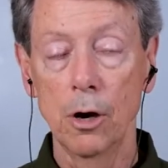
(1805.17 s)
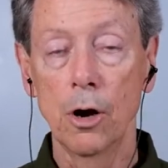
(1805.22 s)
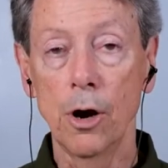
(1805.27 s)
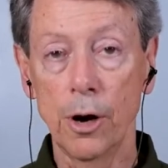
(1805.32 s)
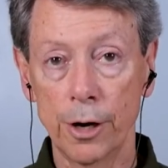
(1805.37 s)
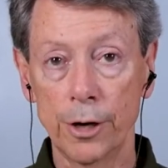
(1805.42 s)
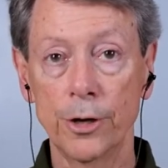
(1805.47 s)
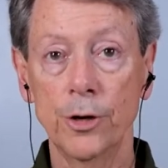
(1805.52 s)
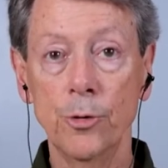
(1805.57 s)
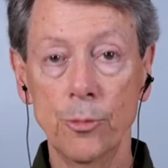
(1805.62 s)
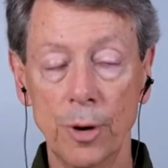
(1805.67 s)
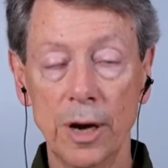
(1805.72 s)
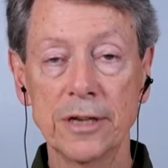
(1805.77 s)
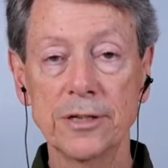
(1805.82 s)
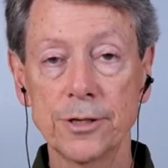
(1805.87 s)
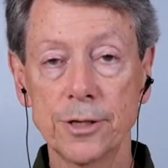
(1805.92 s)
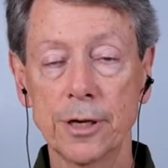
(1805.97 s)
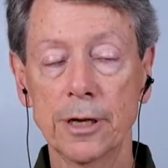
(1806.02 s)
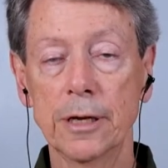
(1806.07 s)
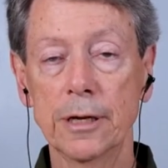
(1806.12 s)
are you
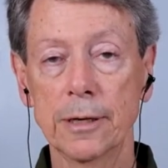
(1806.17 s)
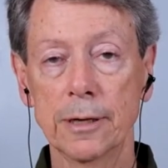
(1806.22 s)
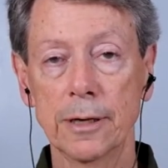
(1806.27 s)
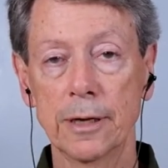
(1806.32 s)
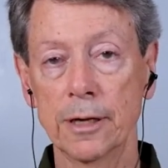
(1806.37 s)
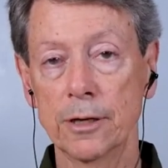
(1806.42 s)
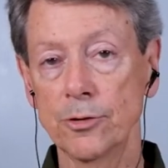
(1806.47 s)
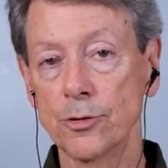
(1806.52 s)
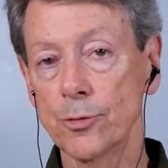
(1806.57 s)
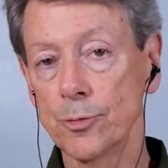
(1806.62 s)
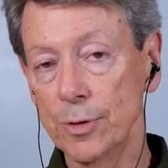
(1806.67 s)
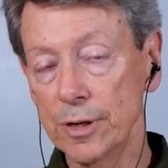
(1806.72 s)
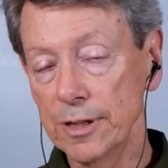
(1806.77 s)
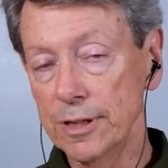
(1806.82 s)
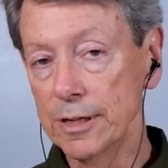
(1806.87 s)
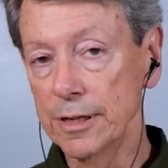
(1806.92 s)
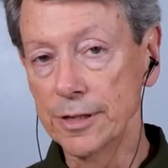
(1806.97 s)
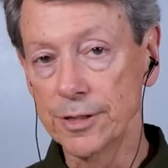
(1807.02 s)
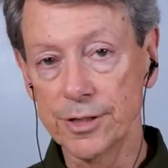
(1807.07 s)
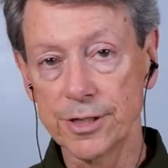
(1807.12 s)
resting? And three
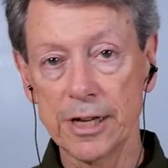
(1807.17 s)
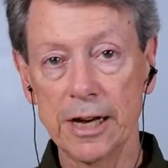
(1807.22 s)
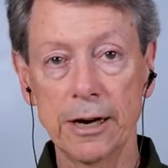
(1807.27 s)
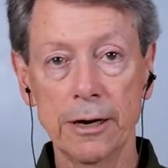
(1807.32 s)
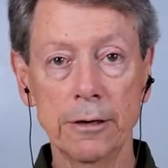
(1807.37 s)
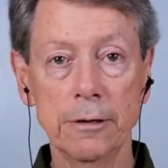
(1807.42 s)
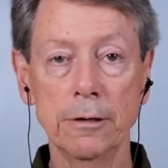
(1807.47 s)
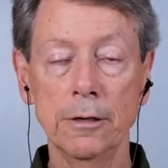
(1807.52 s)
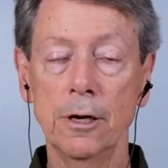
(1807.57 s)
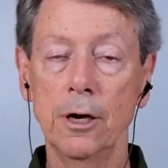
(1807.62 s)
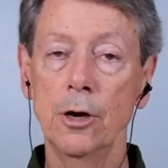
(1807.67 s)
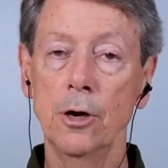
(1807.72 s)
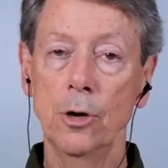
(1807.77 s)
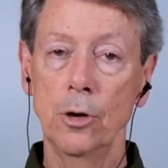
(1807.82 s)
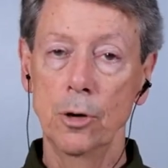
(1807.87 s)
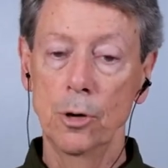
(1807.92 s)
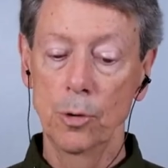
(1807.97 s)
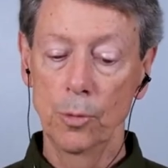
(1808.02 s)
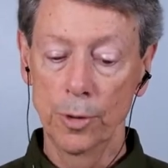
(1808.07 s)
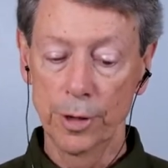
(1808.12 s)
things there.
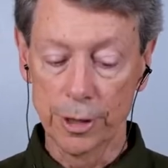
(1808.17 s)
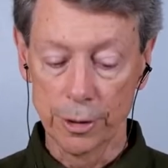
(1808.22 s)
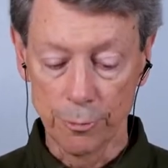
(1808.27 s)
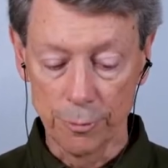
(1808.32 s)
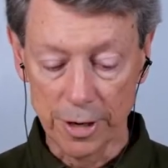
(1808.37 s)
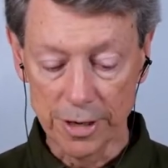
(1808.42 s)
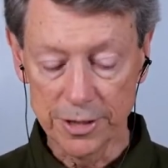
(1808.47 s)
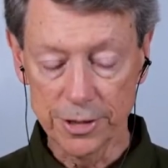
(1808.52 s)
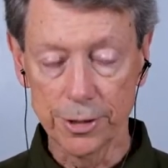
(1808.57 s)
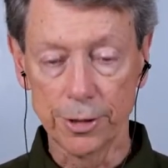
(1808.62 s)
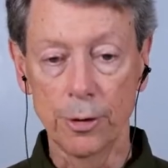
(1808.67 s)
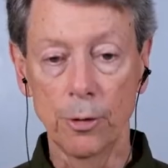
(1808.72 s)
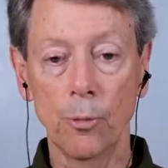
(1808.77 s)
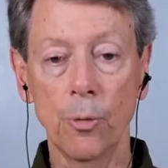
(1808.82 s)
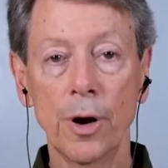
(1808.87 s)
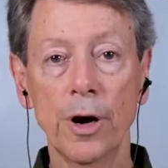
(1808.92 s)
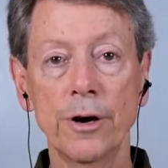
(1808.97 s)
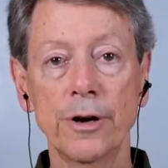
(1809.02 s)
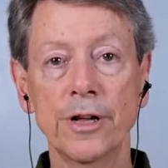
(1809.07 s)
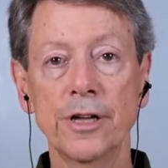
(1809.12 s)
We can rest in
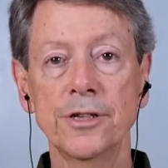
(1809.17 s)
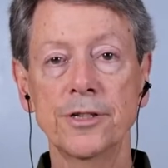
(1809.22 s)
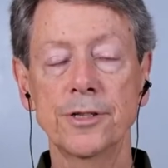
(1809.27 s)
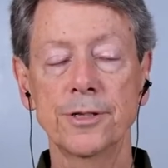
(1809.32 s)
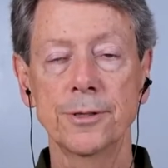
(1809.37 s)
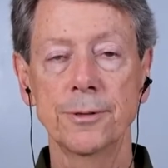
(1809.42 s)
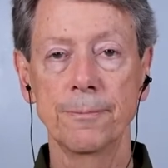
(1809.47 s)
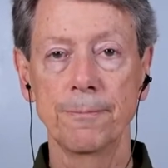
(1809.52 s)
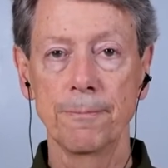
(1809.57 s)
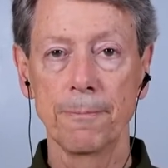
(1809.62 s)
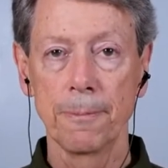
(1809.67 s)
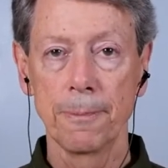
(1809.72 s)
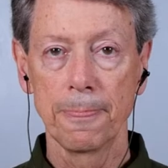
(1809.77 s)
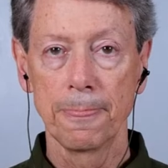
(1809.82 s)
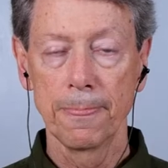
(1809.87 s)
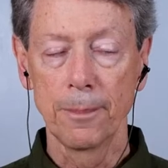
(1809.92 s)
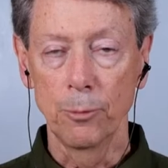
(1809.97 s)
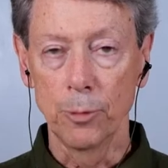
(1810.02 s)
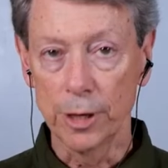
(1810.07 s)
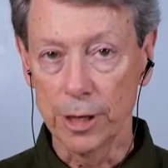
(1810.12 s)
awareness.
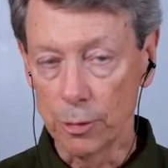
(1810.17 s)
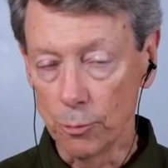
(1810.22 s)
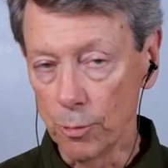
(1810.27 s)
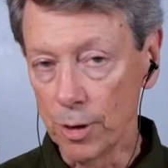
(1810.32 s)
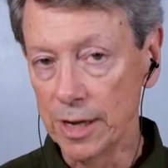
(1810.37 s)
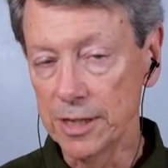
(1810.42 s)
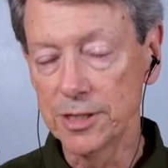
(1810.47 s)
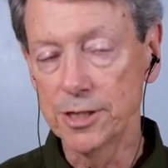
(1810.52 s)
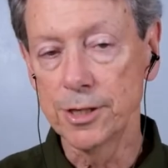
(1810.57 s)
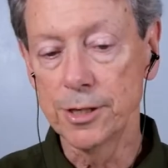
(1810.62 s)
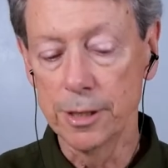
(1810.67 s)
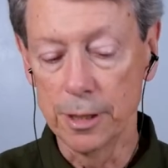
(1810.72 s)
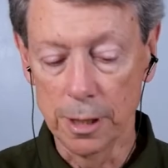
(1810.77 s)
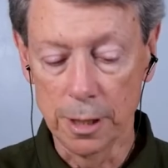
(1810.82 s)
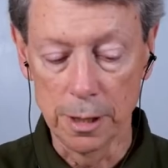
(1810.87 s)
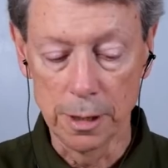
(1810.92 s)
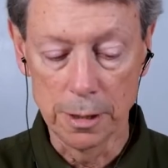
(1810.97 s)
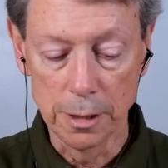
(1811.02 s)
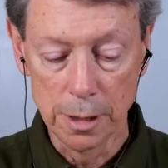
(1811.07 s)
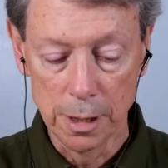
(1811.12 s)
We can rest
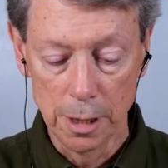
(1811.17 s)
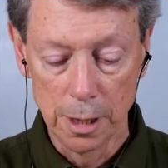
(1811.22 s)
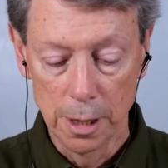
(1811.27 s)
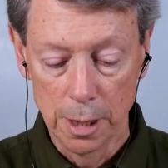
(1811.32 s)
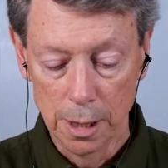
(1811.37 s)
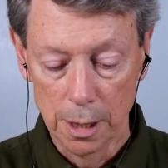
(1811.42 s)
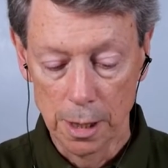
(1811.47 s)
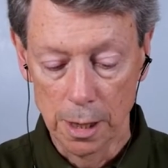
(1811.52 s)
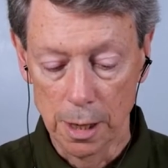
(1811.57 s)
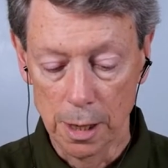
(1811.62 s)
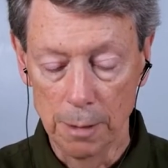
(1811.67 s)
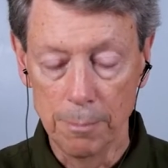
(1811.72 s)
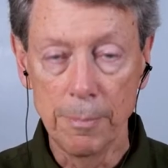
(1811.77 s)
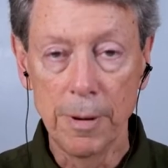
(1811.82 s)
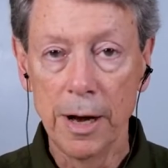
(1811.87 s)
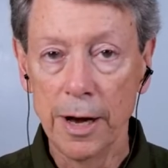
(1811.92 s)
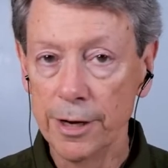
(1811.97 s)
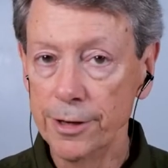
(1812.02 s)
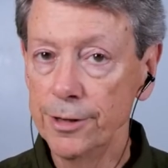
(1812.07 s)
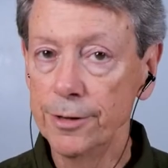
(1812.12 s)
in a
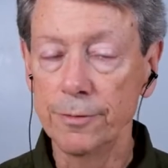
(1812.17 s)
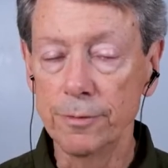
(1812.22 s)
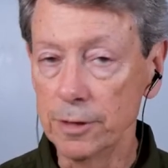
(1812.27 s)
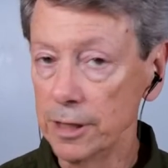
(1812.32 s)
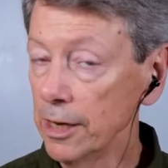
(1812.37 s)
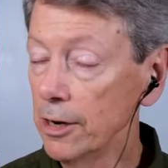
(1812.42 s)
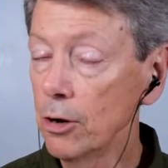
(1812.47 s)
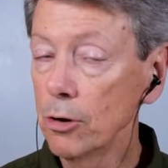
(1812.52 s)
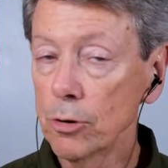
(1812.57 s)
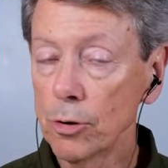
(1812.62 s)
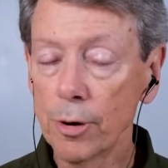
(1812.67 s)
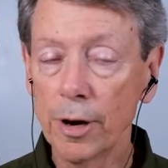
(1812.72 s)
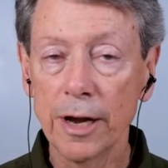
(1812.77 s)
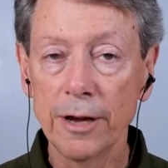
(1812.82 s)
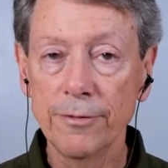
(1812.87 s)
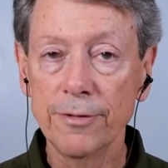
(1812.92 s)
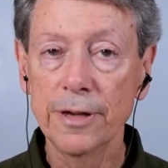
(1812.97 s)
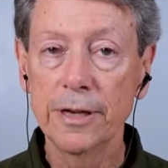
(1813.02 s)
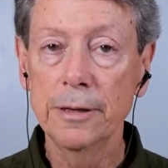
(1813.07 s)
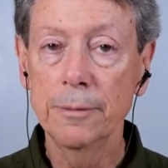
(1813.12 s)
mind of little
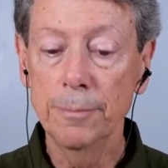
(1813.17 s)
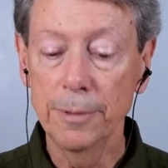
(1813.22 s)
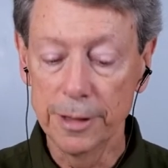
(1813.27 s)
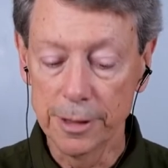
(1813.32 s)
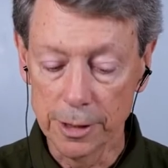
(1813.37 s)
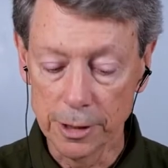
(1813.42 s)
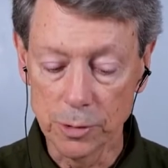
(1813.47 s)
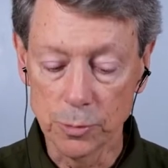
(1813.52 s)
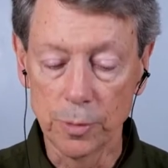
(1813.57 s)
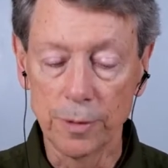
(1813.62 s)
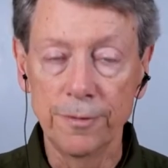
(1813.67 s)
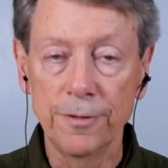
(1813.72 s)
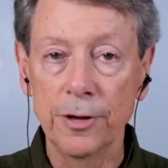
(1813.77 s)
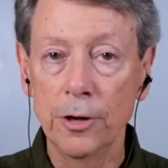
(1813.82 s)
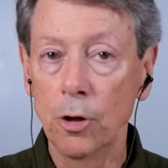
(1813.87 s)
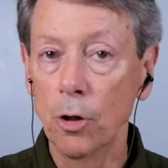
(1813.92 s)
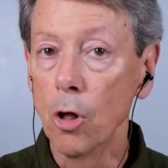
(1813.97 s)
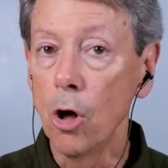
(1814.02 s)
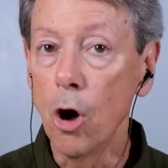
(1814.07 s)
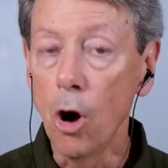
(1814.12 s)
craving because we
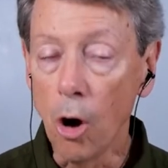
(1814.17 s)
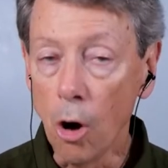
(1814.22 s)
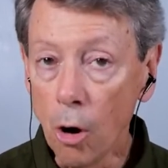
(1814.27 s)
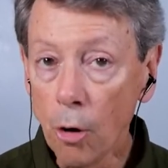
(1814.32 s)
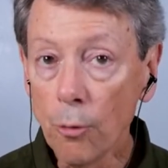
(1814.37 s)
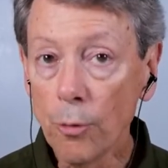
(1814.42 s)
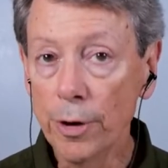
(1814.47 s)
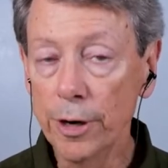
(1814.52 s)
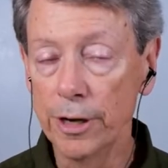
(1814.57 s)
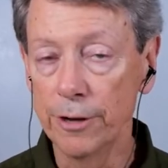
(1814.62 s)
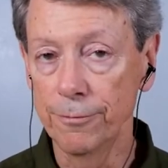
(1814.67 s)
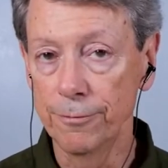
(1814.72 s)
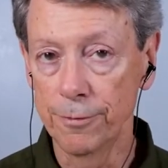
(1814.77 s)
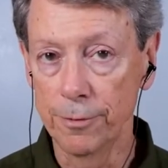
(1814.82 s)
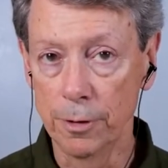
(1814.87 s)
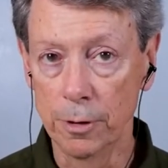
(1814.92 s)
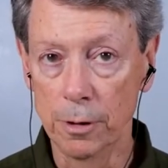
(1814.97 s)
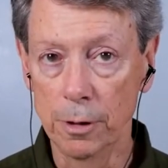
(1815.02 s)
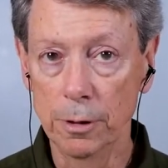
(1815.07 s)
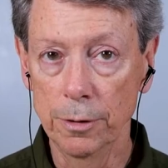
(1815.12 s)
feel already
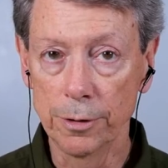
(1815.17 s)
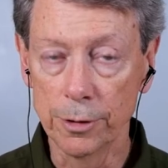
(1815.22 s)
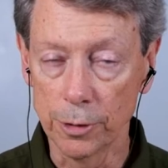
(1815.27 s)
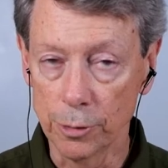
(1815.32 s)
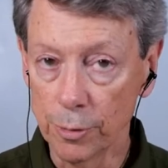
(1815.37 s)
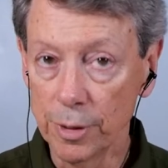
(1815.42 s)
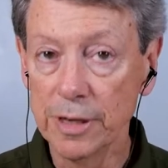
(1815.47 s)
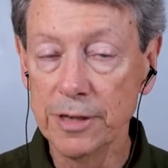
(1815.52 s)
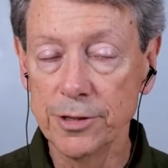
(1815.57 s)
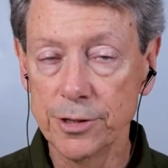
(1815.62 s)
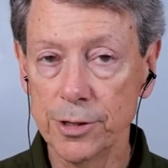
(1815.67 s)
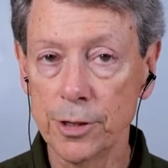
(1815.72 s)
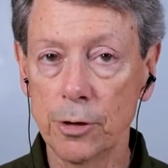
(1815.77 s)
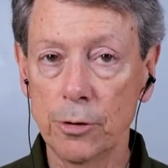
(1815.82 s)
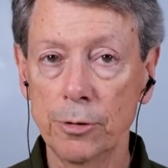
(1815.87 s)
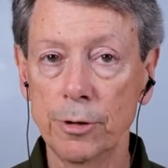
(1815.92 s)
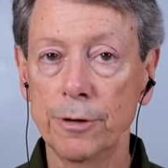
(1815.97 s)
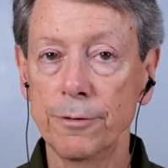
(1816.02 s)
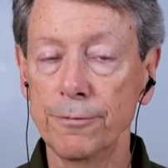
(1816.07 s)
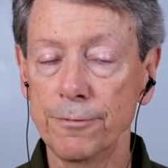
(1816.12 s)
full, the green
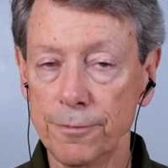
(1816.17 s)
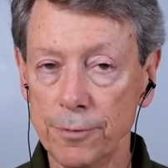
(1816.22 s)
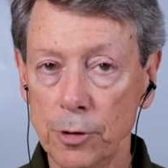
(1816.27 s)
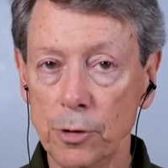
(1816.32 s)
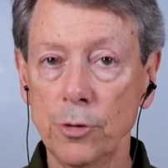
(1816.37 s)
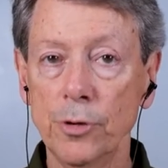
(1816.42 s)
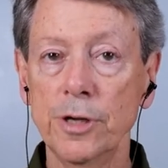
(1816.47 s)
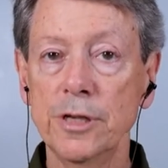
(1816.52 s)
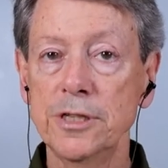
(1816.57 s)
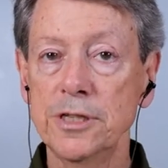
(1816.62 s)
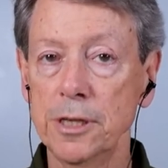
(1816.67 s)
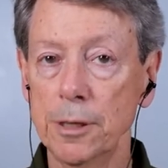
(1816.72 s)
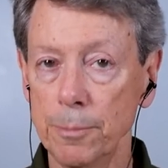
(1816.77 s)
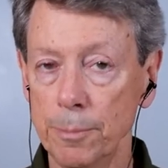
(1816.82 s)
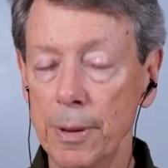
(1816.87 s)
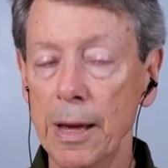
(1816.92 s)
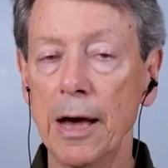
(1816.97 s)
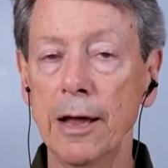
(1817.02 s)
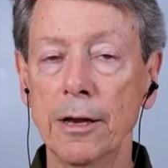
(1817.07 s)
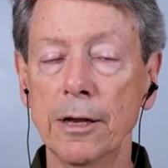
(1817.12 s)
zone of fullness and
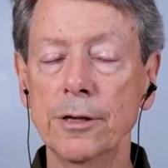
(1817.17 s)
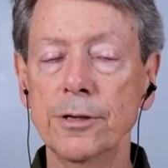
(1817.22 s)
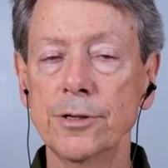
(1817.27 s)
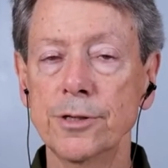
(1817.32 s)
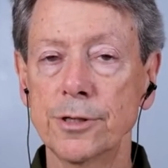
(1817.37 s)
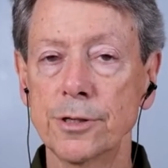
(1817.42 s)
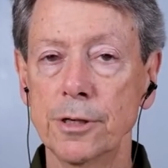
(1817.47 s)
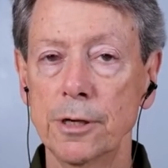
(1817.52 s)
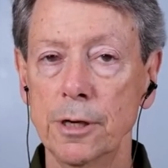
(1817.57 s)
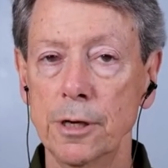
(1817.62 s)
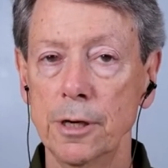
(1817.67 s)
balance